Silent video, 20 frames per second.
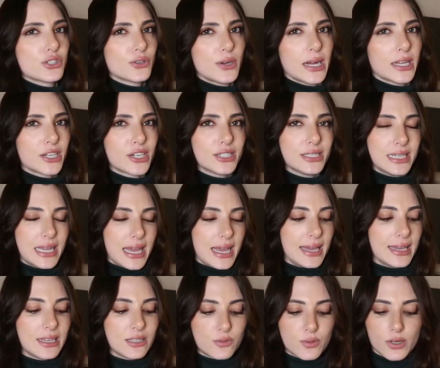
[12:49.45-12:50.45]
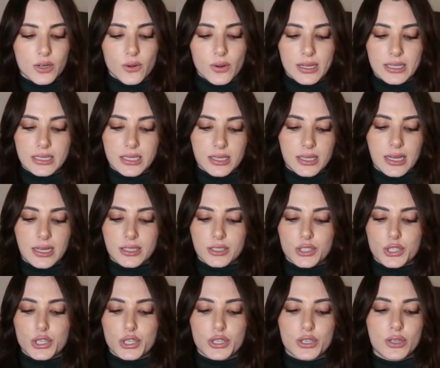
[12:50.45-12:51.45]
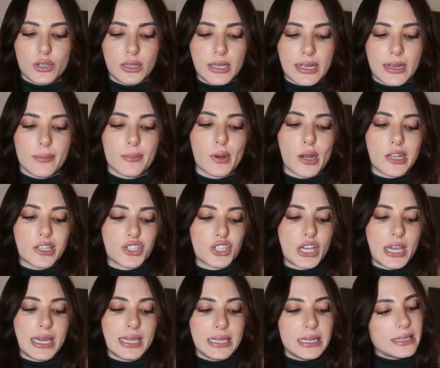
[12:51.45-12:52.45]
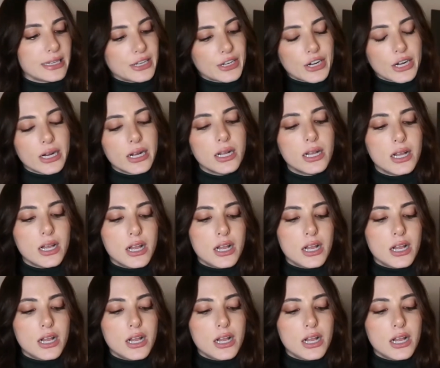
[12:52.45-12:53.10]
throughout our day because we're going to lunch, like a brunch and a dinner.